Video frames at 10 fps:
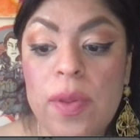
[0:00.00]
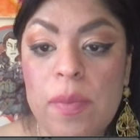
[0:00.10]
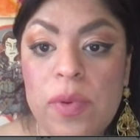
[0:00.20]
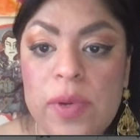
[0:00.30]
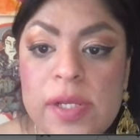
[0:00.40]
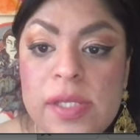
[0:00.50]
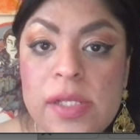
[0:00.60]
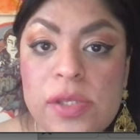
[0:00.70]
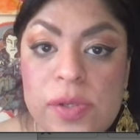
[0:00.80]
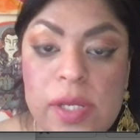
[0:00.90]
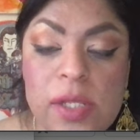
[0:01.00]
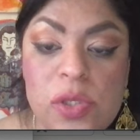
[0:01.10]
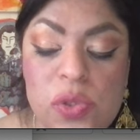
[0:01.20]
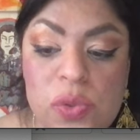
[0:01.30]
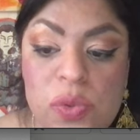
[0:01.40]
the moon is entering
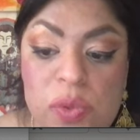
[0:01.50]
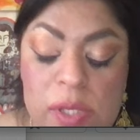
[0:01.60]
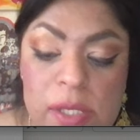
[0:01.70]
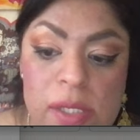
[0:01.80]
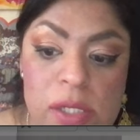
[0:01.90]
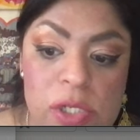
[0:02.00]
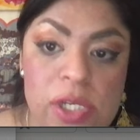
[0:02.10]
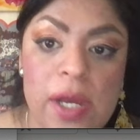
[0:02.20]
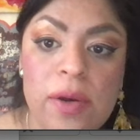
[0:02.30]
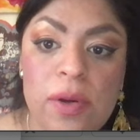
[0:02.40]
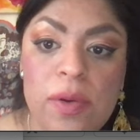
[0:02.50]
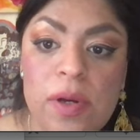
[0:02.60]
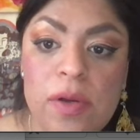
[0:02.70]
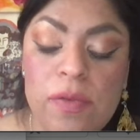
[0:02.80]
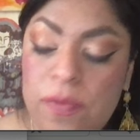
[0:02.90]
into the shadow
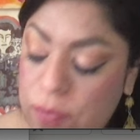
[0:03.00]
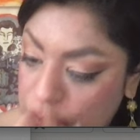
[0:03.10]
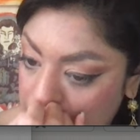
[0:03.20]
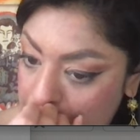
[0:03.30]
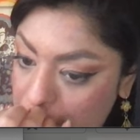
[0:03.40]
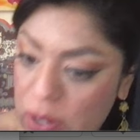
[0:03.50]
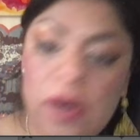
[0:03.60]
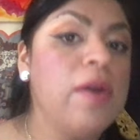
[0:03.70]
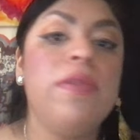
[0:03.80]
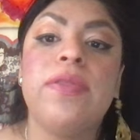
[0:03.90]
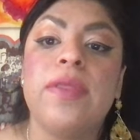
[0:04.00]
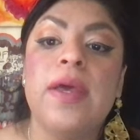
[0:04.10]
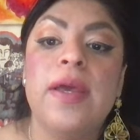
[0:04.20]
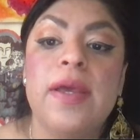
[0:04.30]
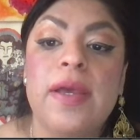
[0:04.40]
of Earth.
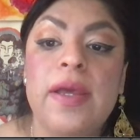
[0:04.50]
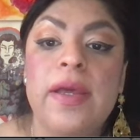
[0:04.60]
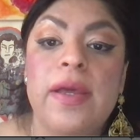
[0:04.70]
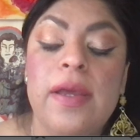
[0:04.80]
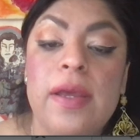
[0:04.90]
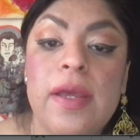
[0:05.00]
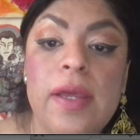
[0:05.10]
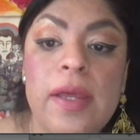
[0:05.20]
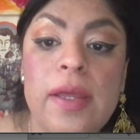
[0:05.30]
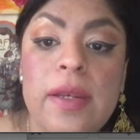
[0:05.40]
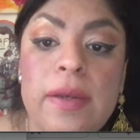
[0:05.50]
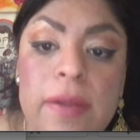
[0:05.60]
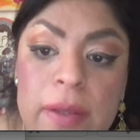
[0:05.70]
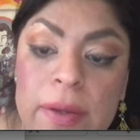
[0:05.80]
And